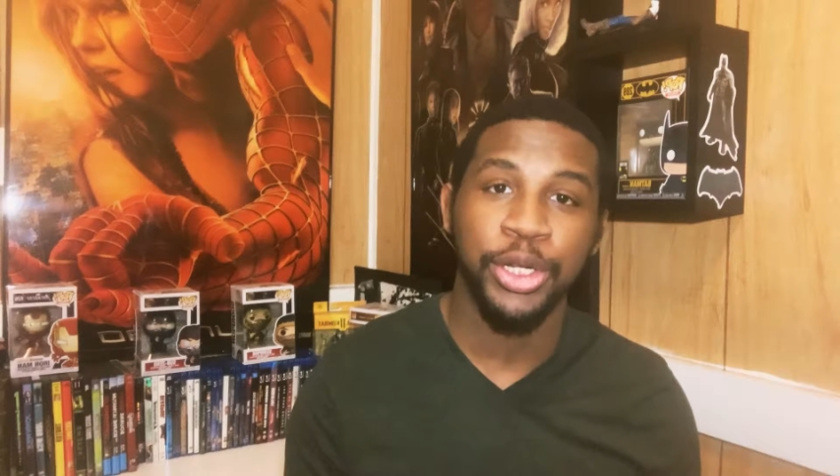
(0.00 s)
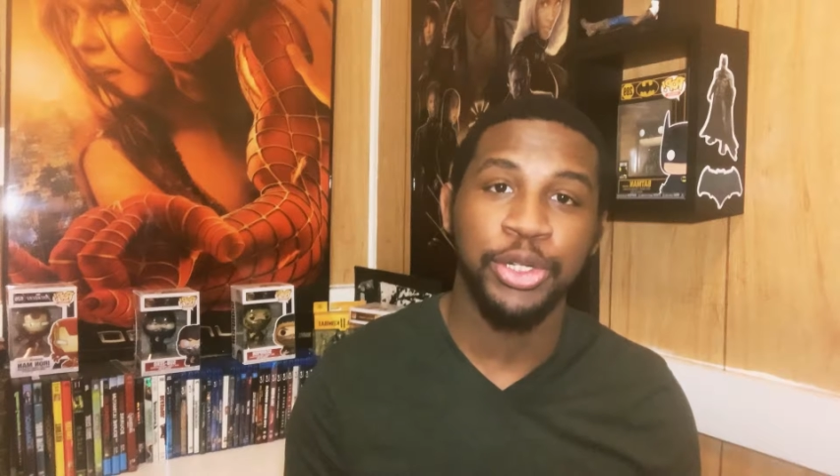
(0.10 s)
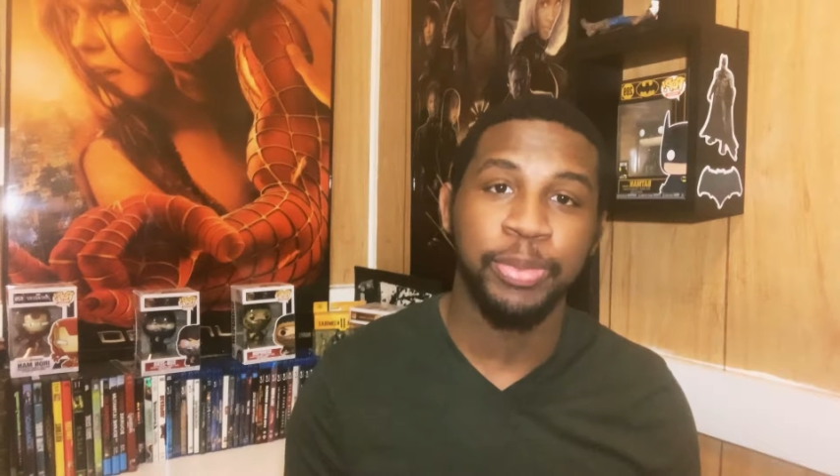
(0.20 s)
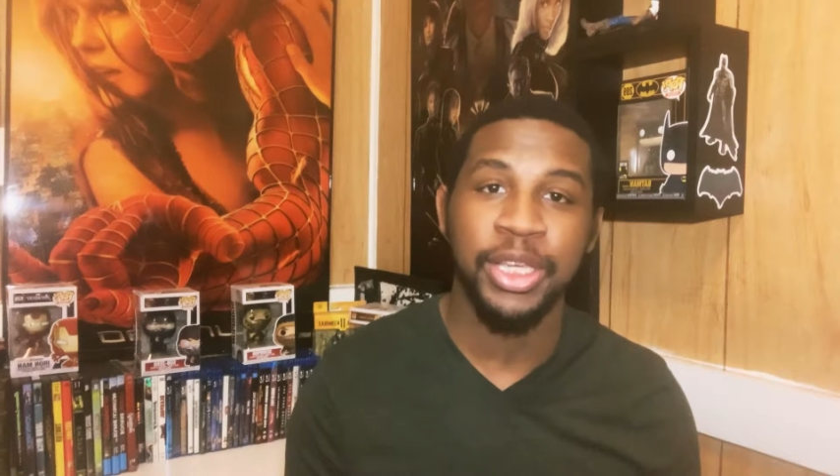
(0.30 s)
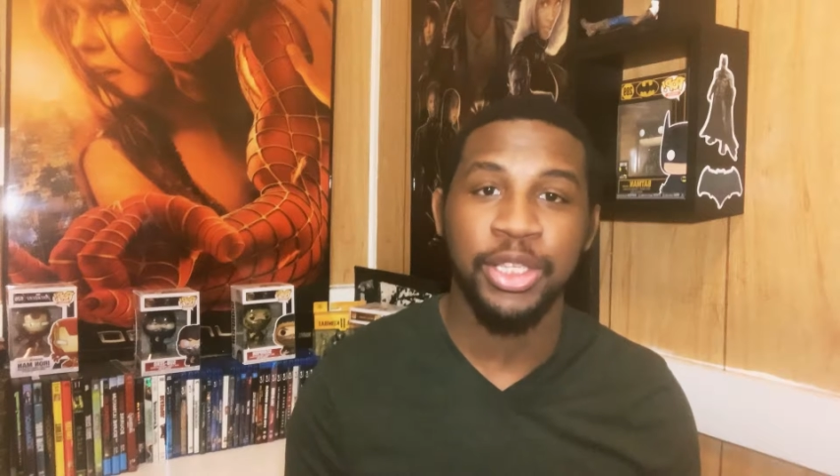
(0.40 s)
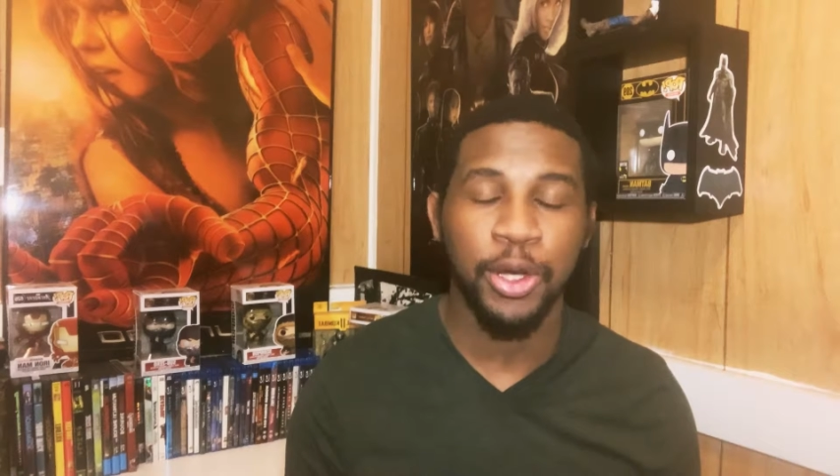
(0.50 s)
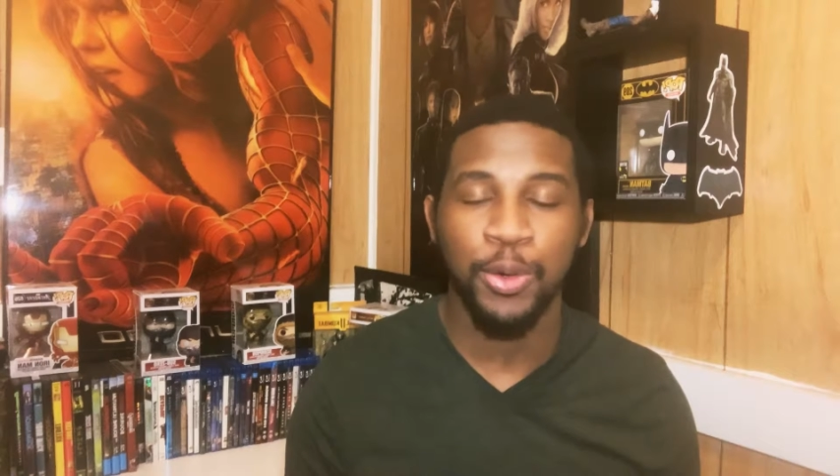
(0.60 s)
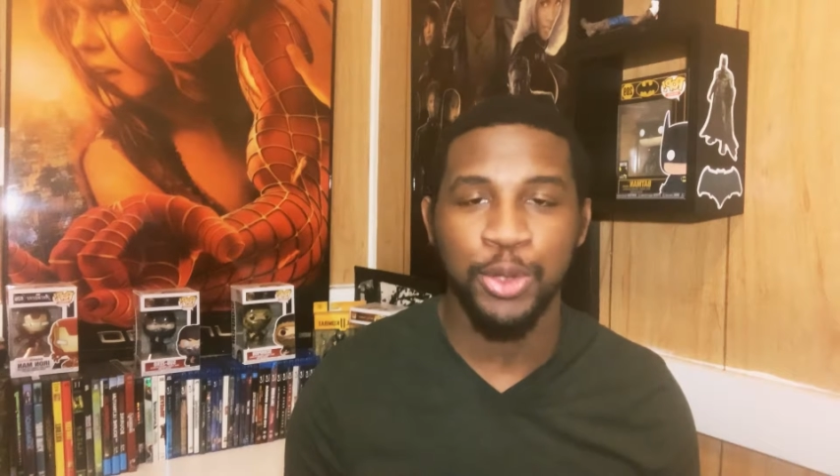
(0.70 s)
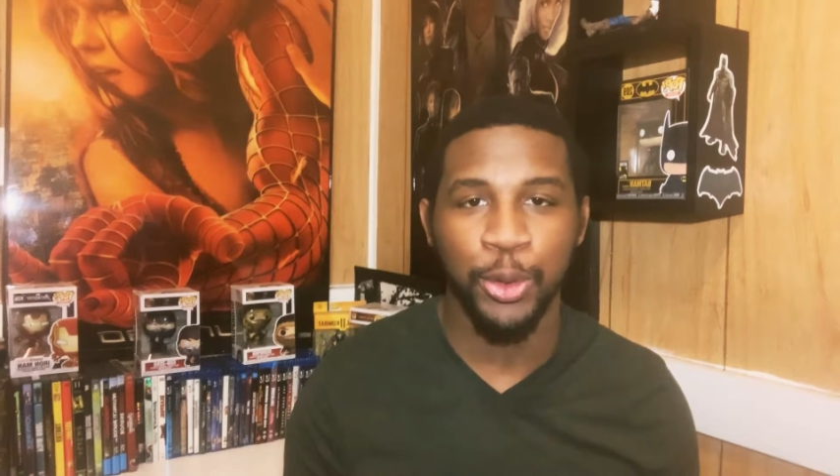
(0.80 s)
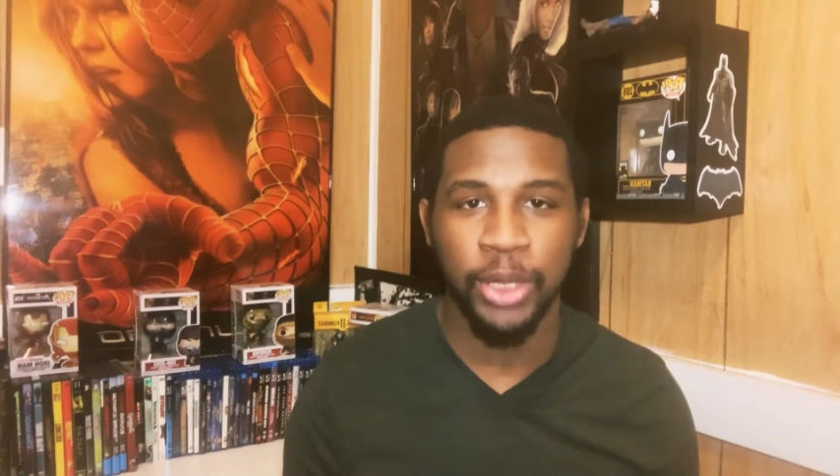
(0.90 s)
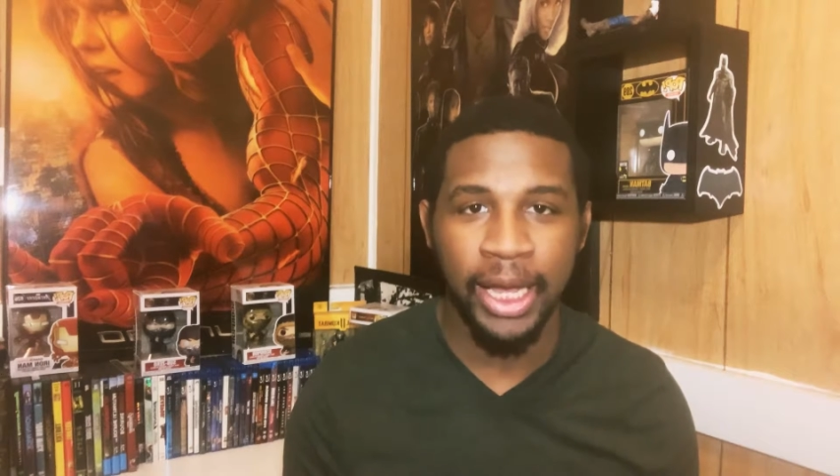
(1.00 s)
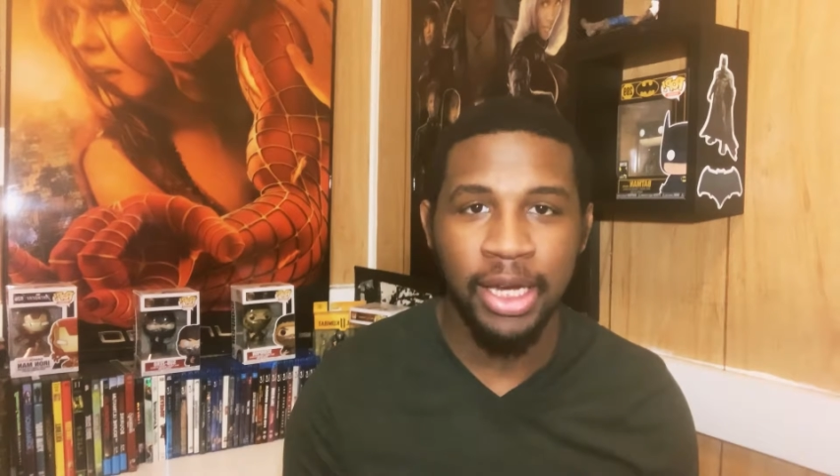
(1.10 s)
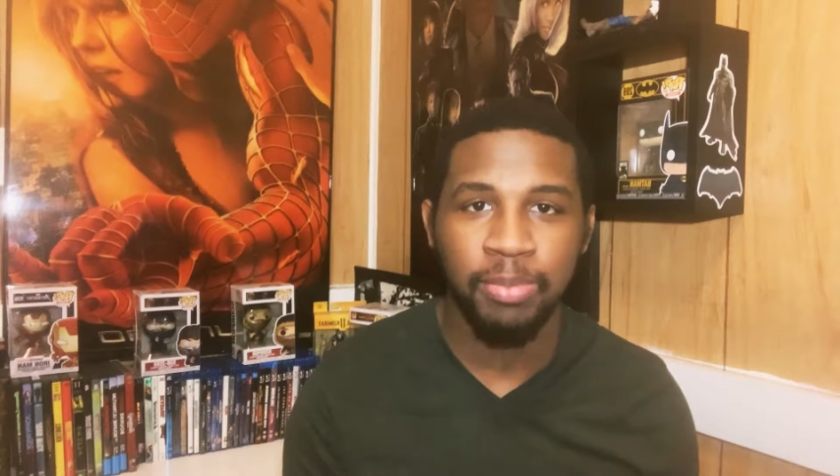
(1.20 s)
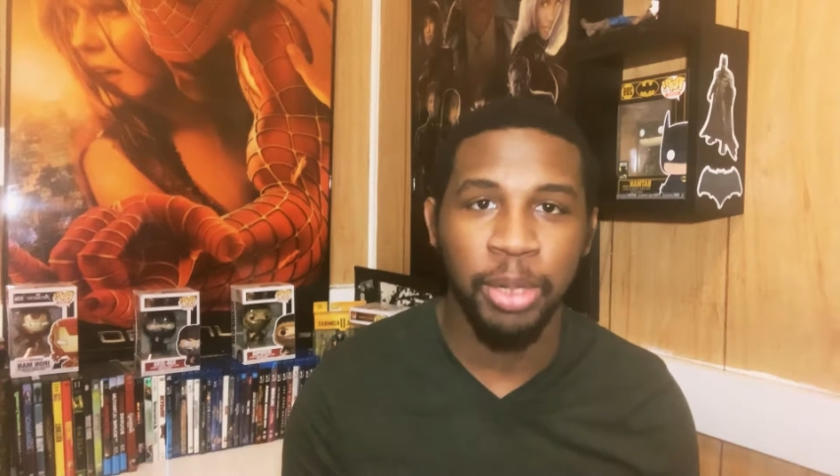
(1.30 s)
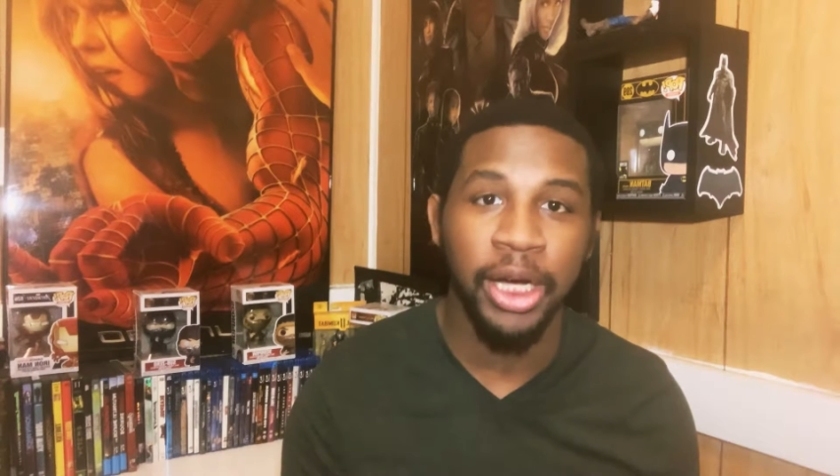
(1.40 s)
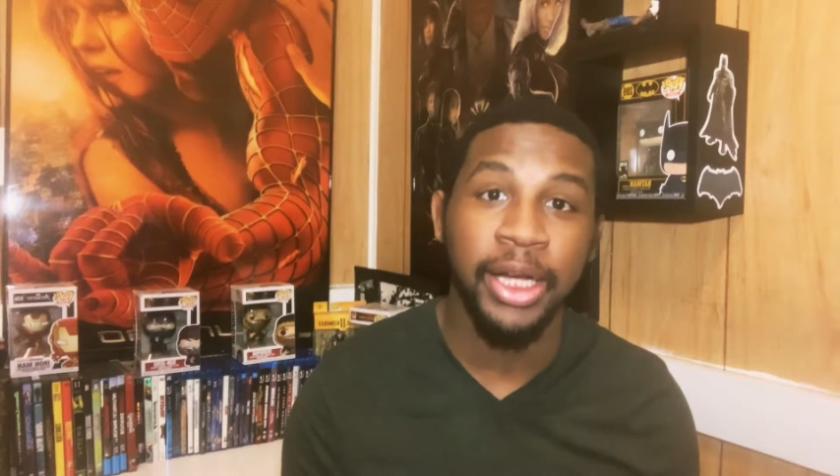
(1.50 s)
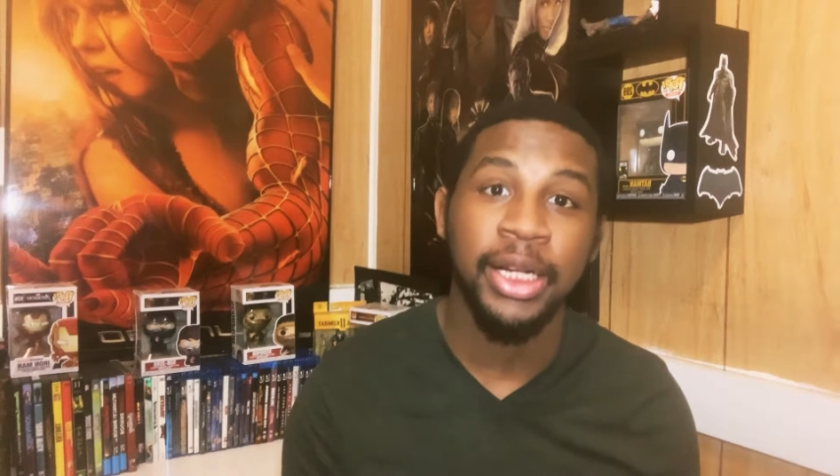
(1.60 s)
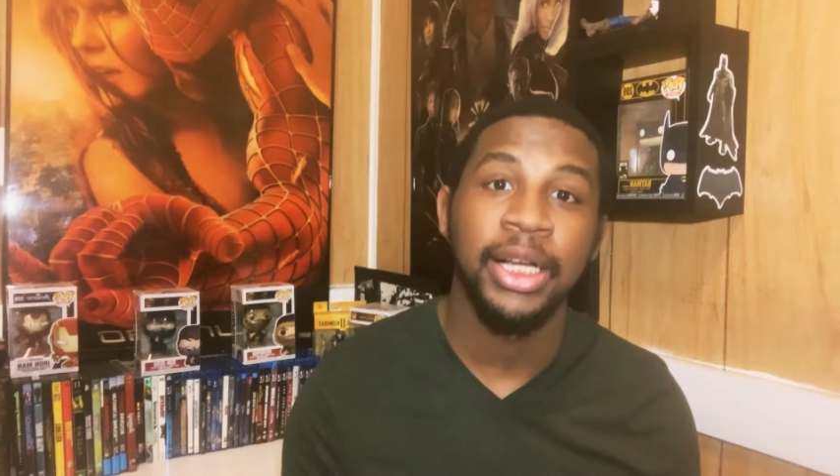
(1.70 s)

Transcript: to be so late, but